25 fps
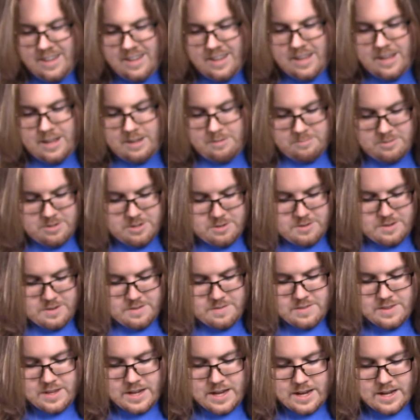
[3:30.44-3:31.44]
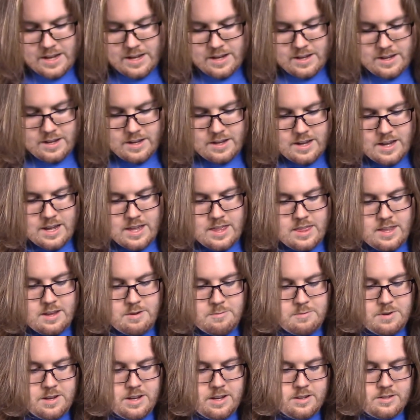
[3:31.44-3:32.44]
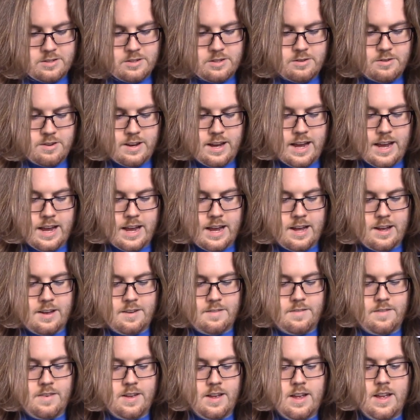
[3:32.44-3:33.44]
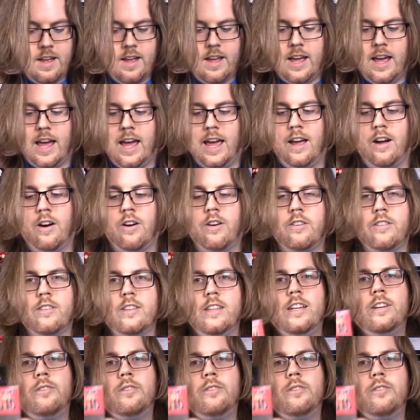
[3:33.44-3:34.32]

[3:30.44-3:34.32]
Um, so we have that, and then we also have a Harley